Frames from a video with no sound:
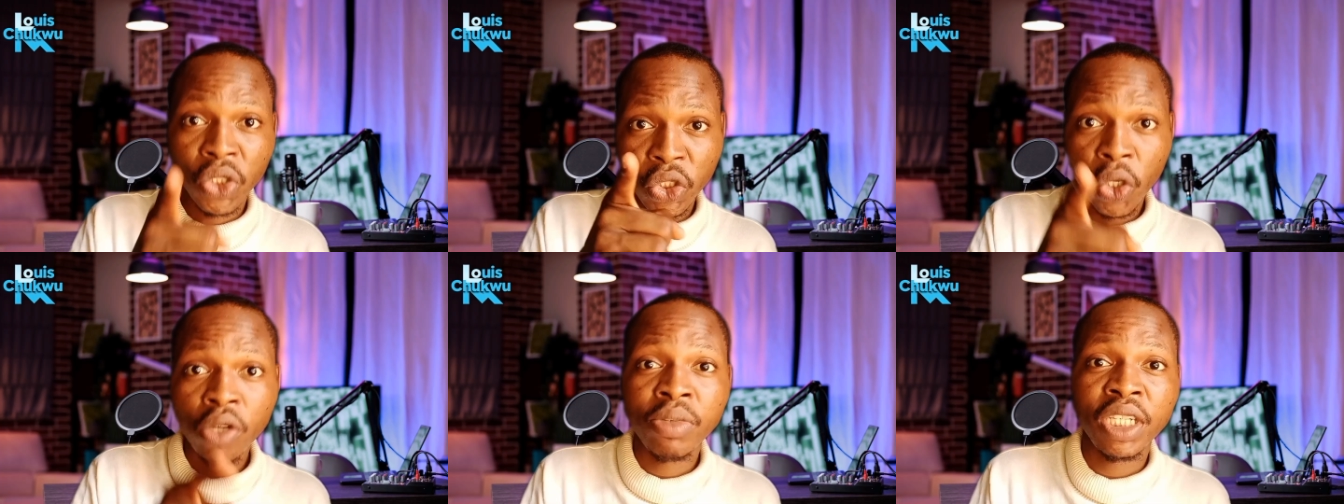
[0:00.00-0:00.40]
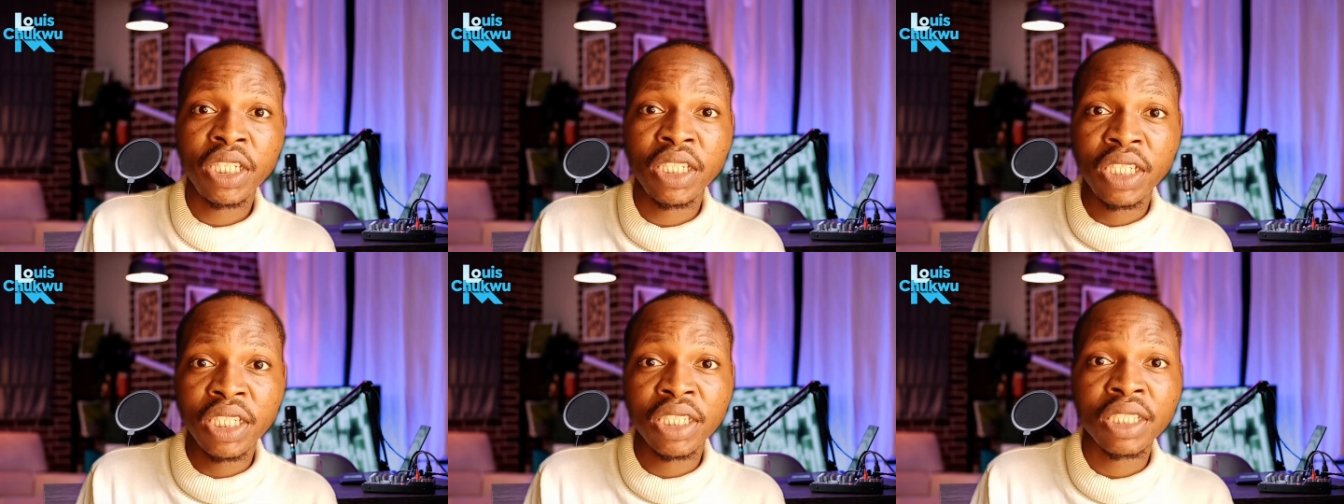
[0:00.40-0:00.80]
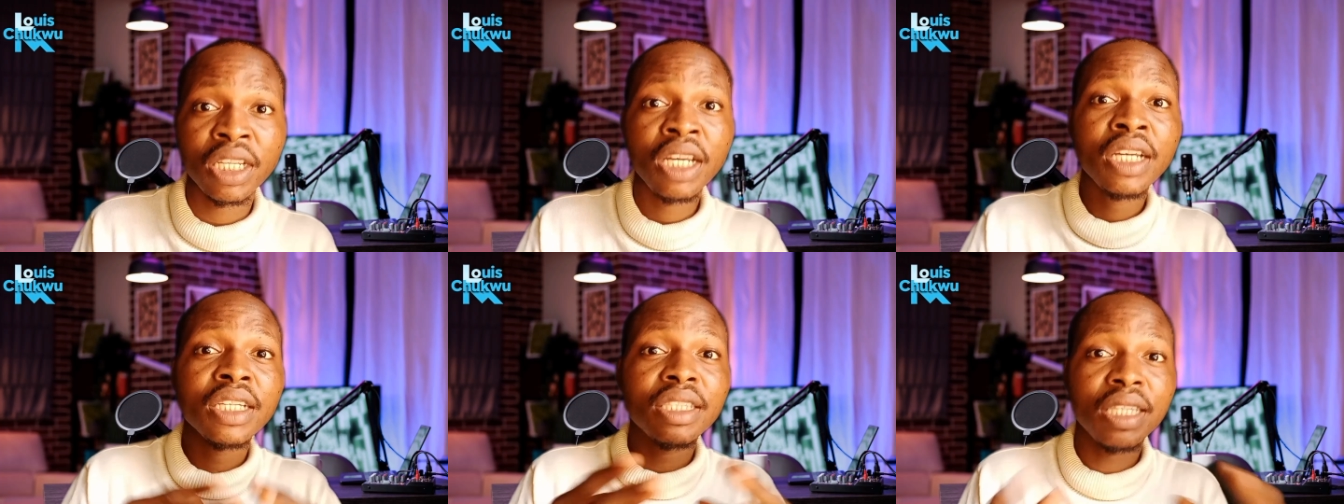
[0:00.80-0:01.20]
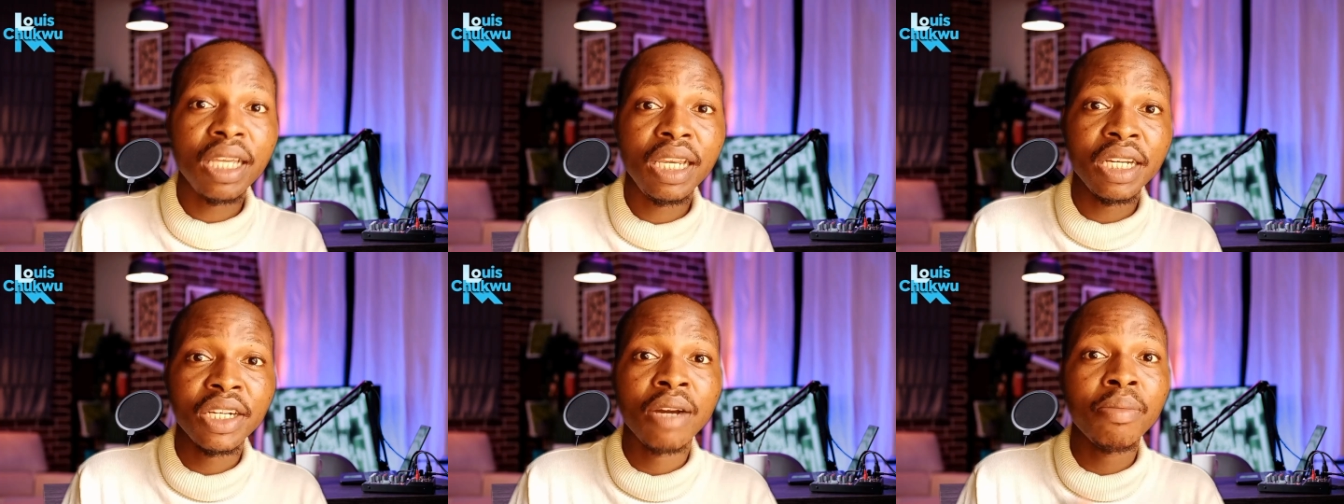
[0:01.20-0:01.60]
Join me in this
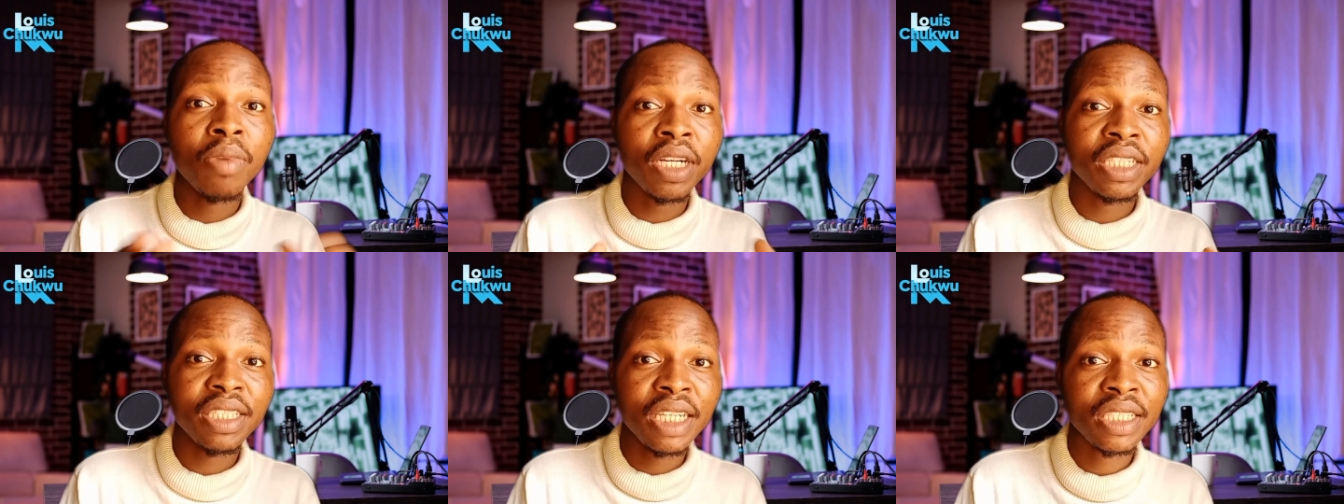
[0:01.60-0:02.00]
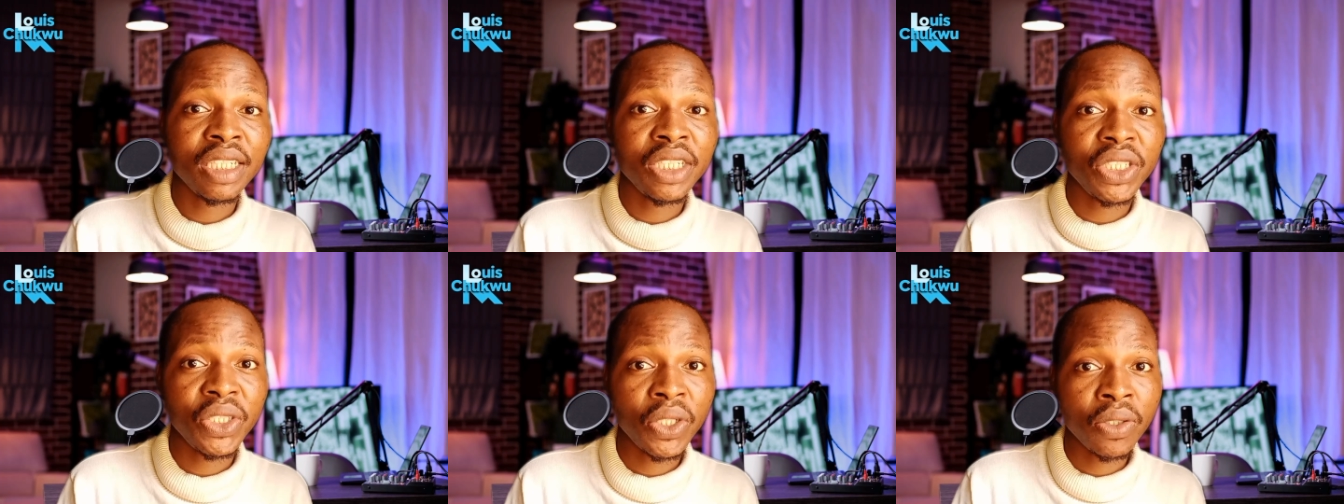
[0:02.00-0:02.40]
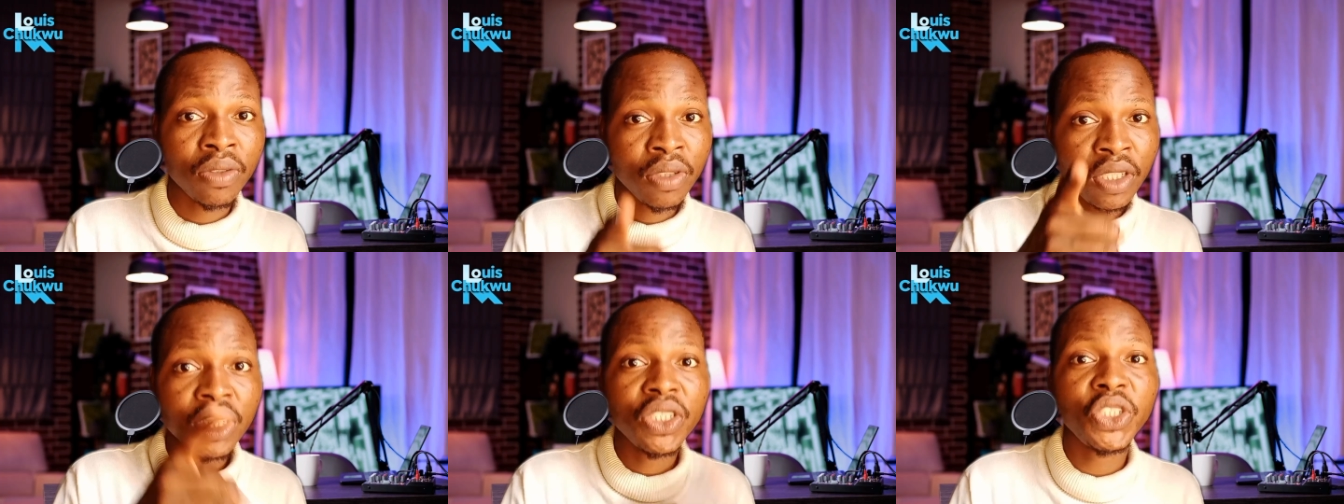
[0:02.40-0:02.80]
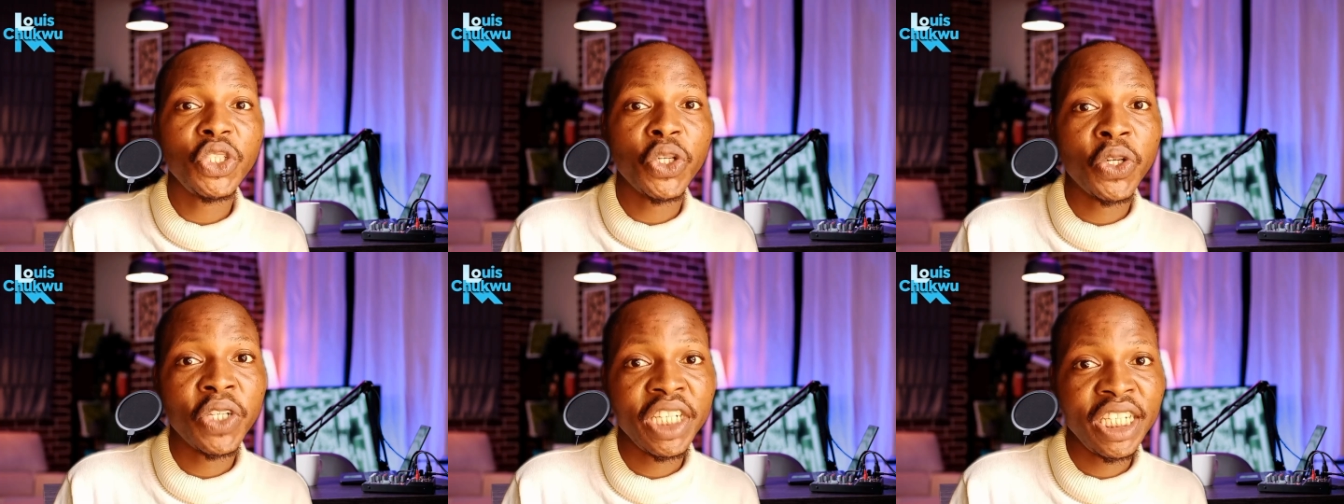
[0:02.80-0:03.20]
Telegram monetization
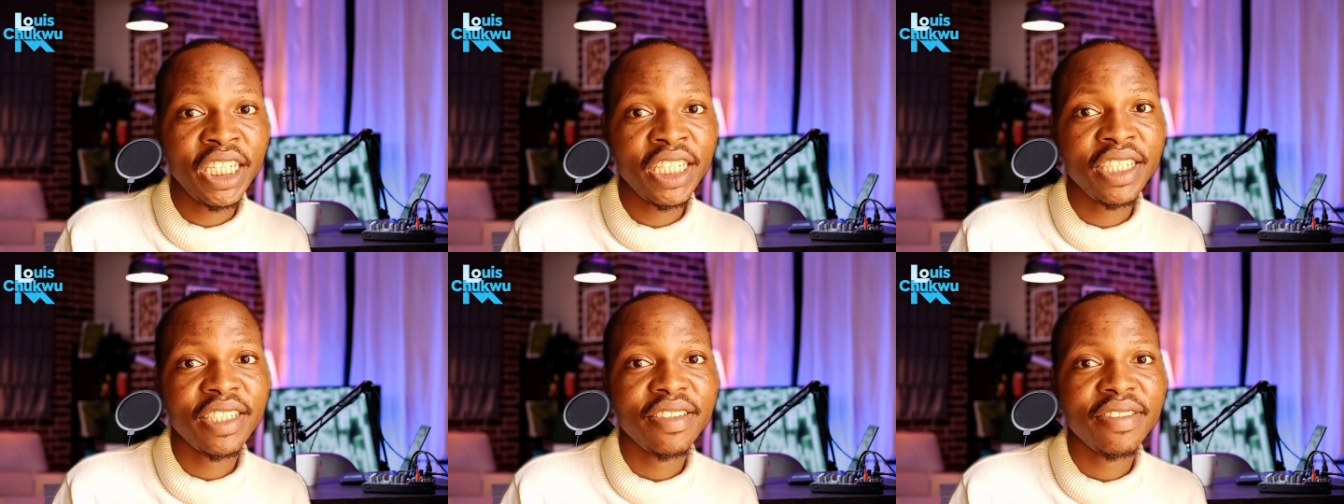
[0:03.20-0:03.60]
journey.